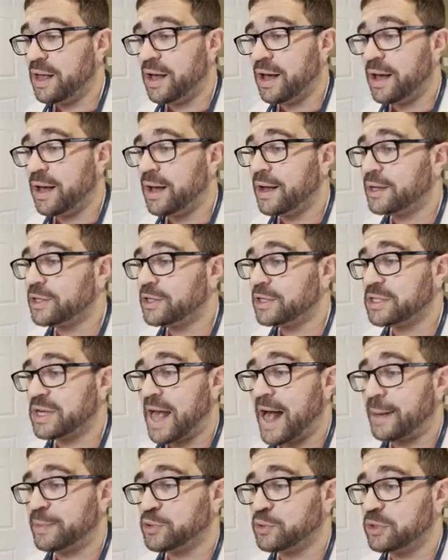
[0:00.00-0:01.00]
Just
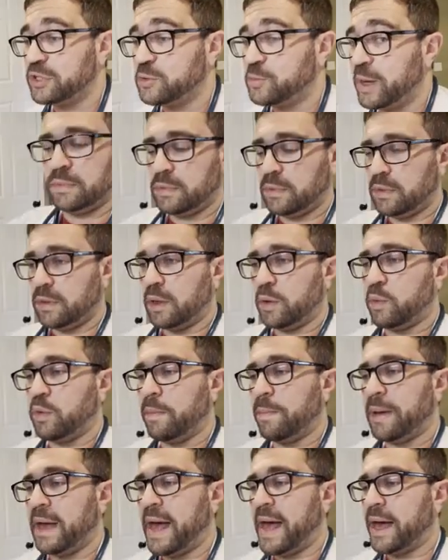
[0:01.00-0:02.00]
absolutely spectacular. We're
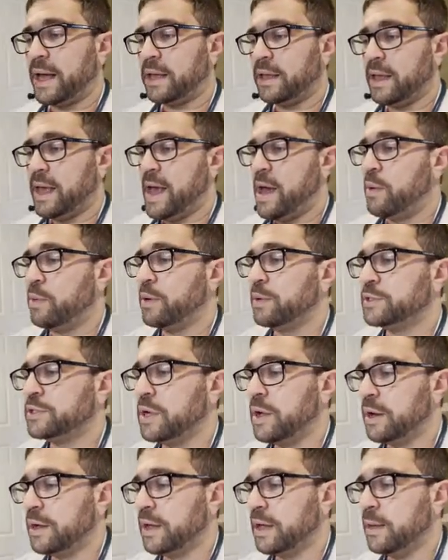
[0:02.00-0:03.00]
back. Yeah, we were
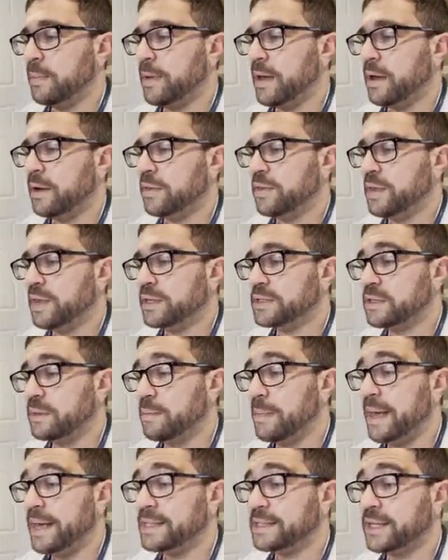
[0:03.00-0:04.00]
talking about this
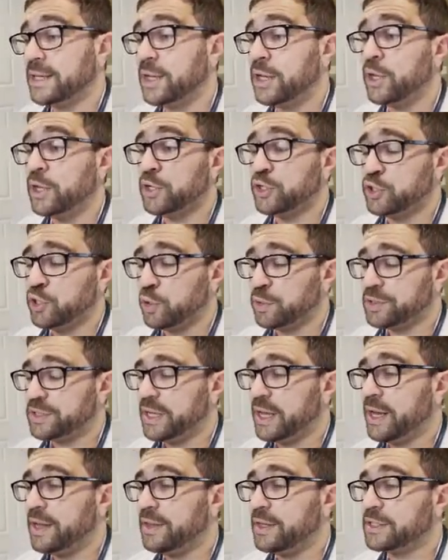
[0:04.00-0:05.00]
amazing
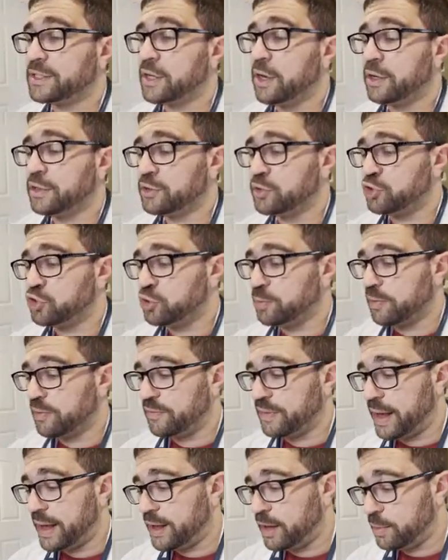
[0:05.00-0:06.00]
Jolteon. These cards are super
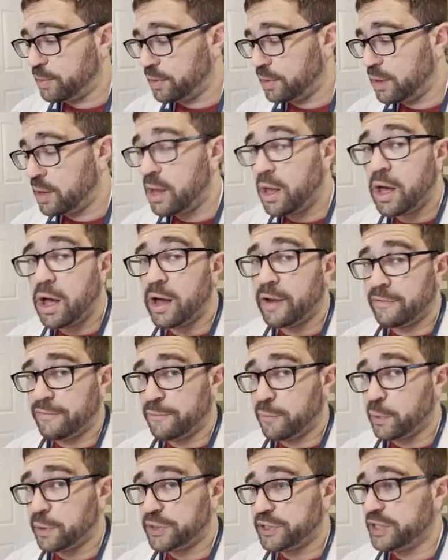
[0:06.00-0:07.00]
valuable.
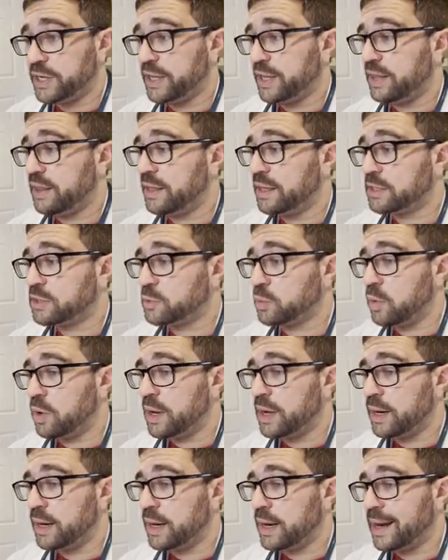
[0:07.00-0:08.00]
Unfortunately, this
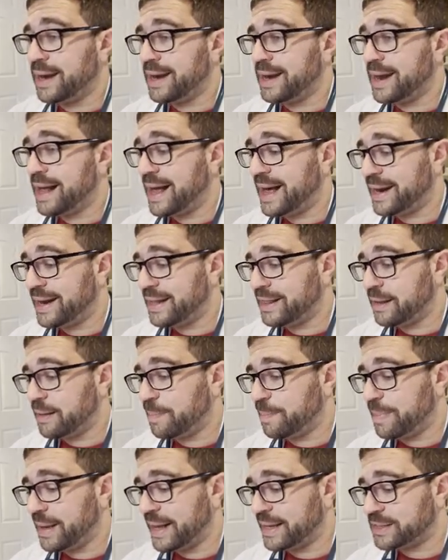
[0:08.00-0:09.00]
one not in the
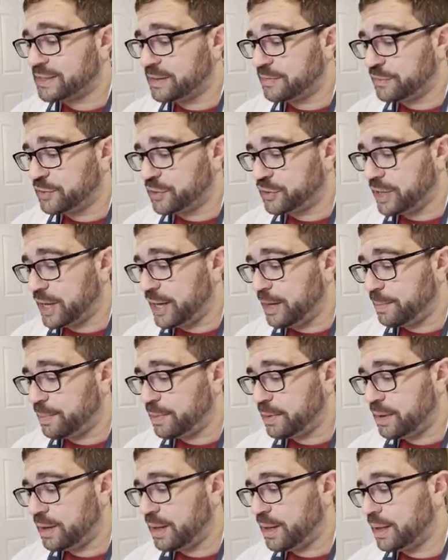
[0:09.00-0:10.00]
best of shape.
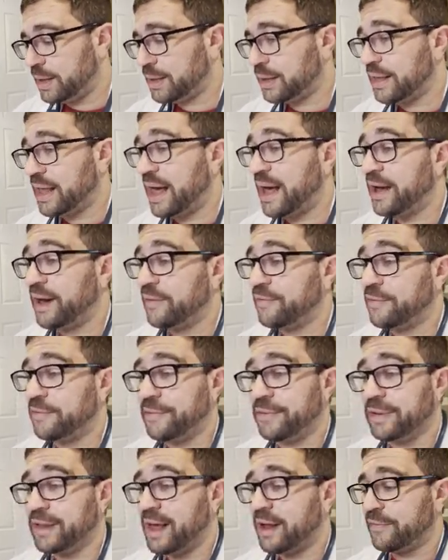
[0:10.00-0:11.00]
A lot
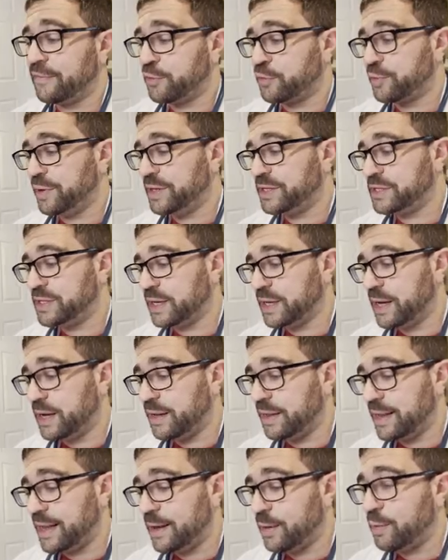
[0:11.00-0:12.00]
of creasing on
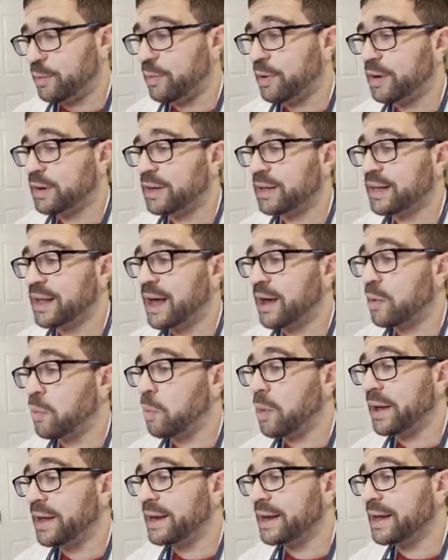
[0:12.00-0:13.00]
that one. A lot of
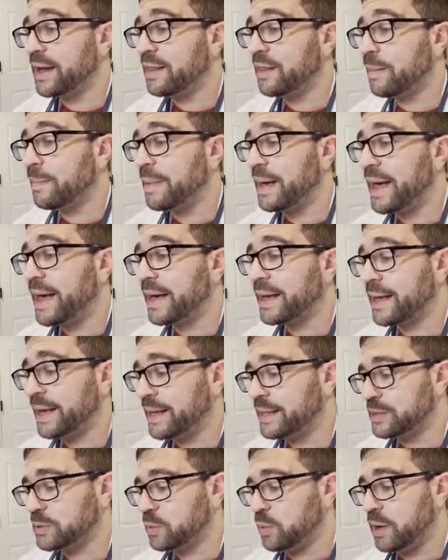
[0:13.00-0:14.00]
whitening on the back
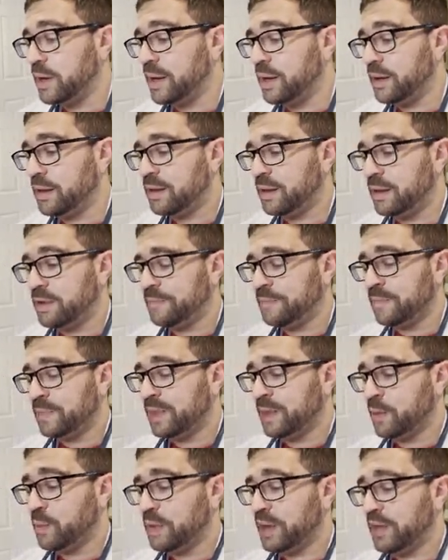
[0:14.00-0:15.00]
as well.
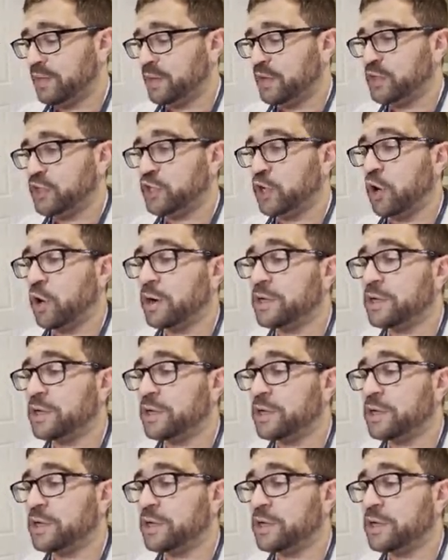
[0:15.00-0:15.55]
We got the Dark